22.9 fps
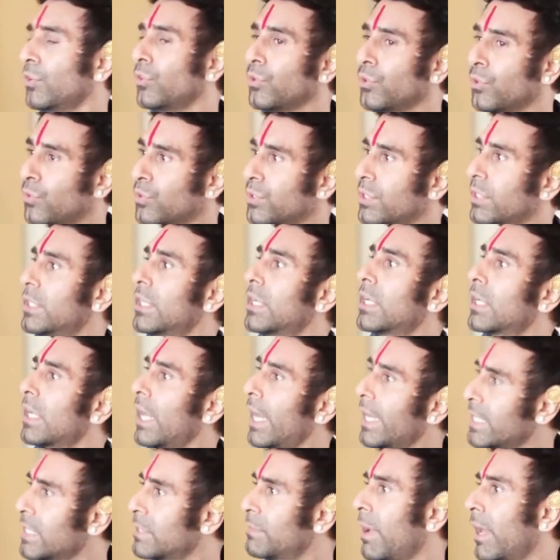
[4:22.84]
you use it in the
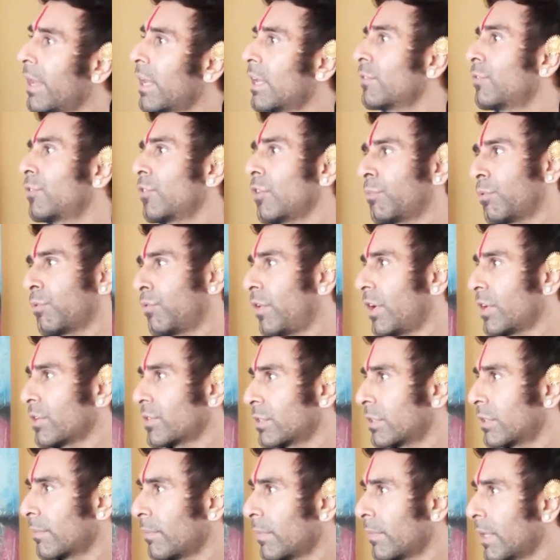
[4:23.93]
right manner for your
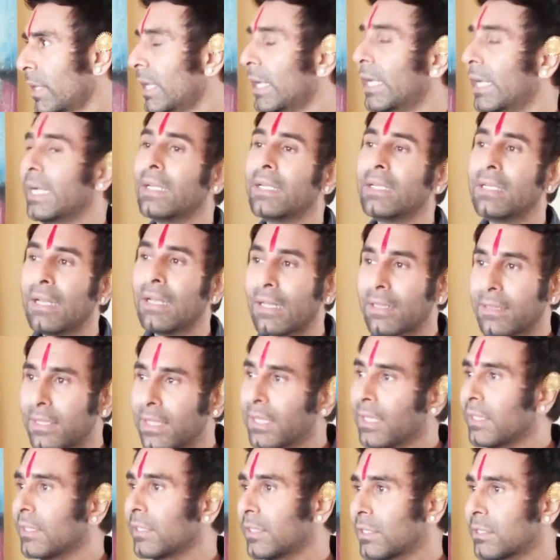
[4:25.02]
profession.
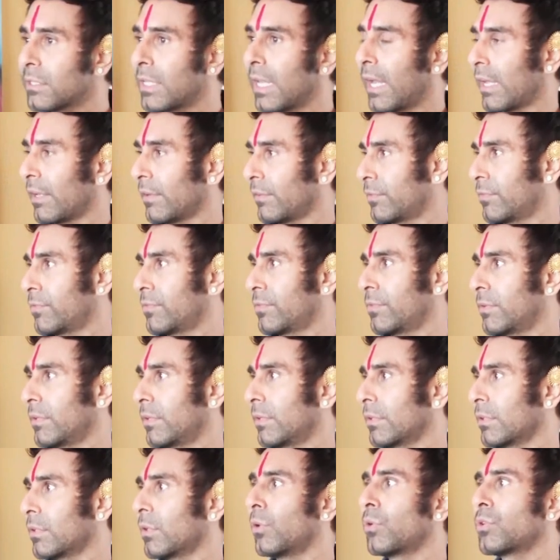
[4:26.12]
Nothing in this life
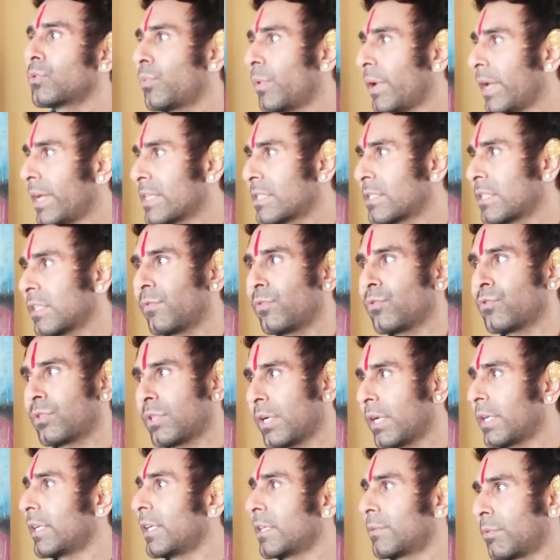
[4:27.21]
goes waste if you
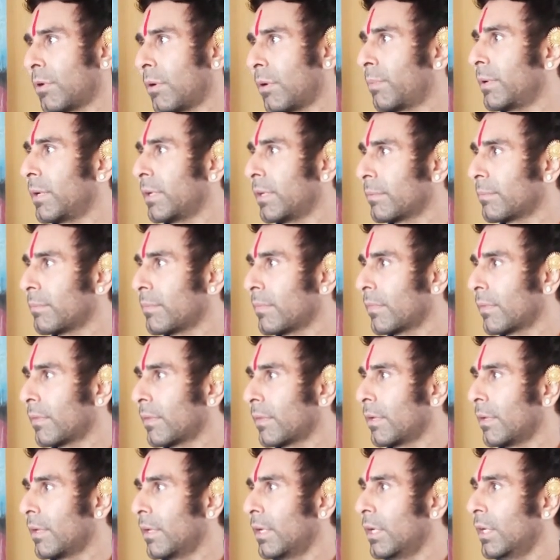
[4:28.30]
study it properly.
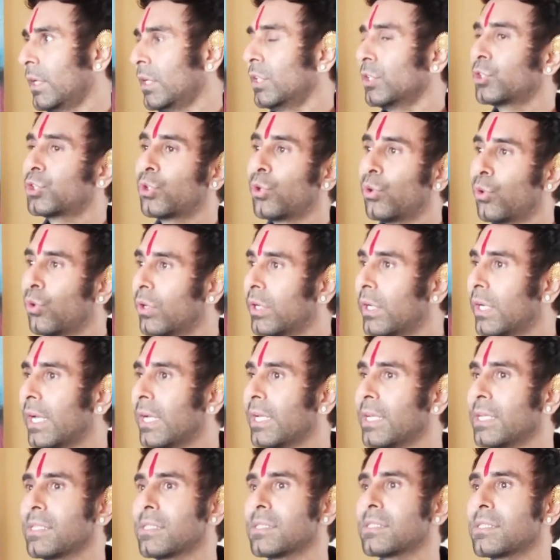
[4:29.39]
Chhodna
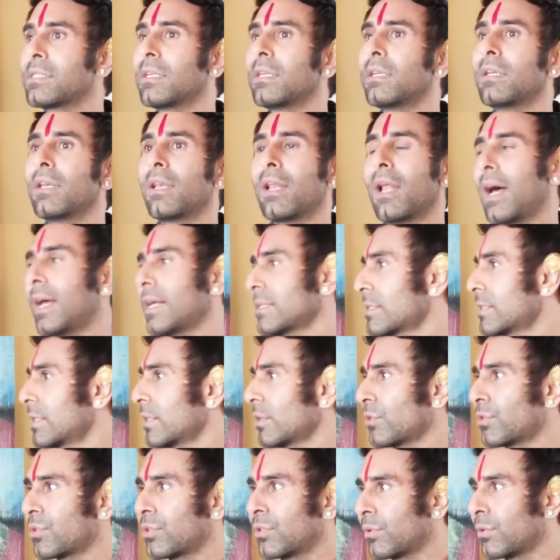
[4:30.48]
is the last
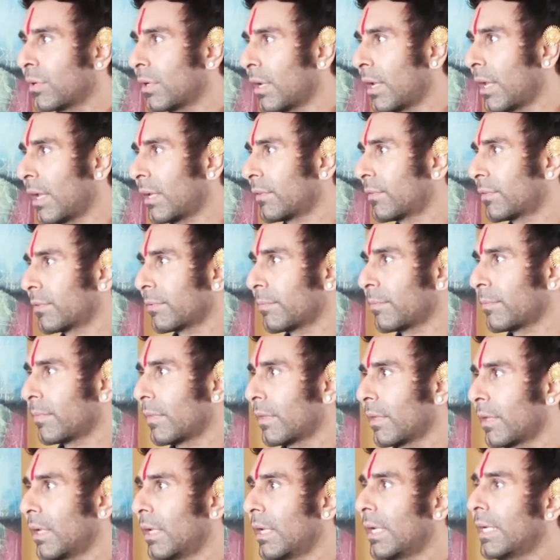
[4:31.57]
thing you should do in life.
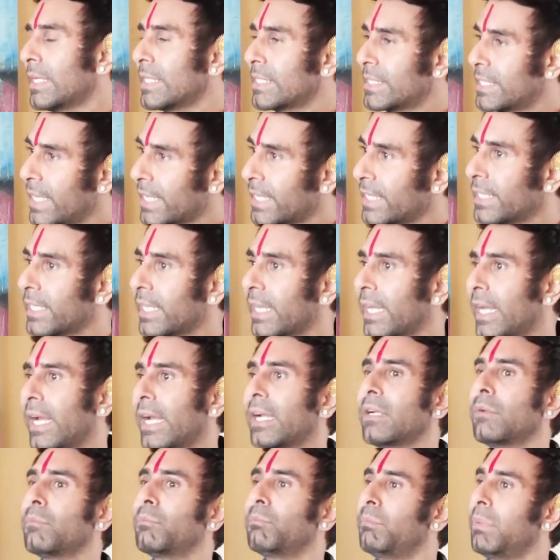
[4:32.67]
Take it
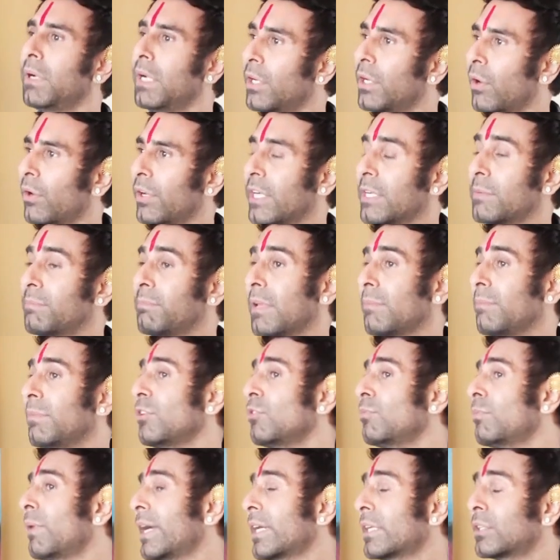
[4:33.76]
ahead, build on it.
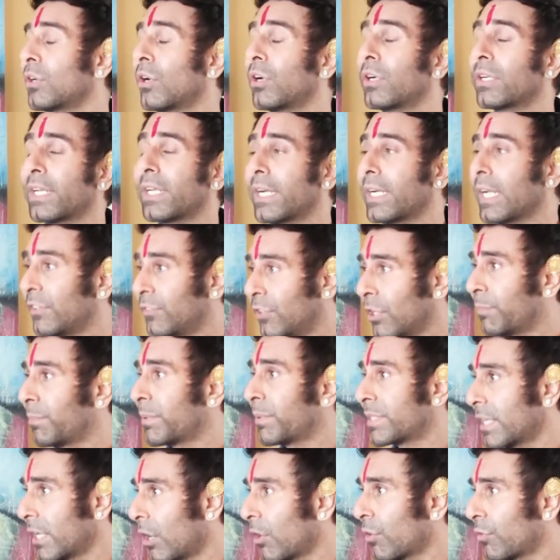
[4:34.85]
Maybe you might not get
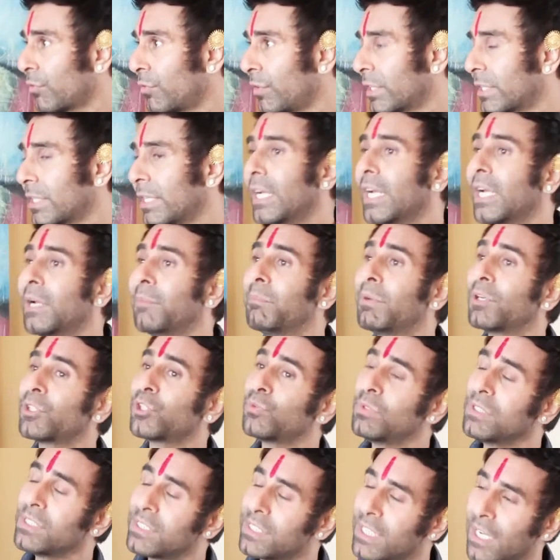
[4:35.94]
100% out of it, but you will